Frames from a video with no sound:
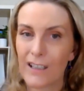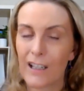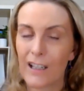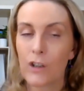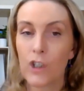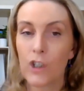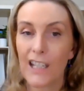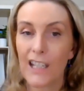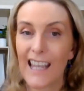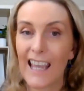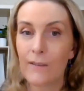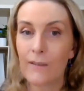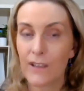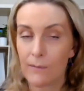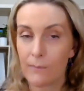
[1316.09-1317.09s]
So she
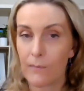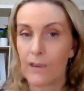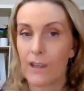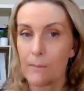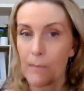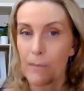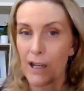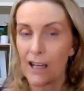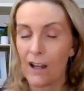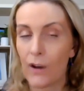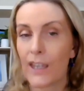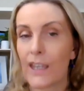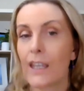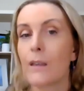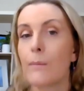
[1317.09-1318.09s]
gave something by
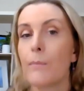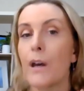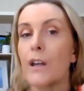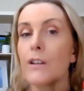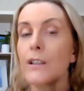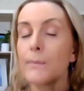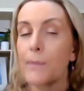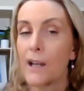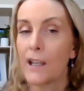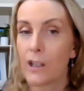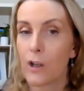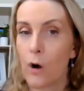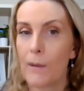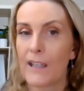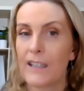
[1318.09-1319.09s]
liking the post, by
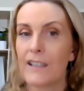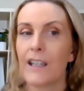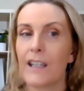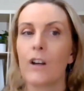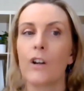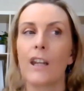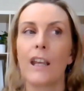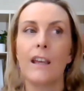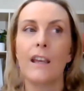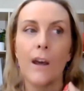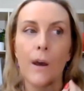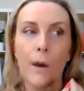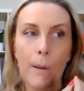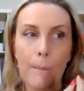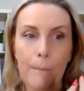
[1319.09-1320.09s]
commenting on it,
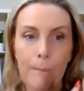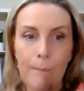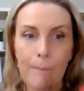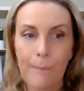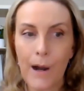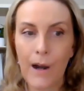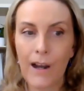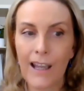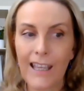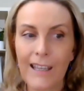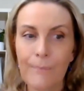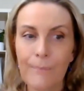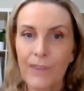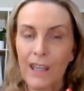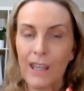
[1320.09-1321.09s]

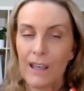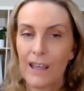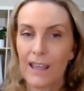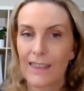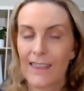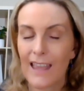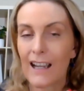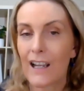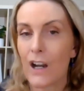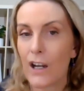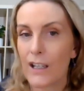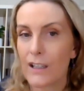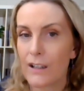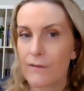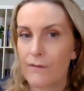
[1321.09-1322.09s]
by that
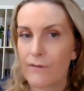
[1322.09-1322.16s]
kind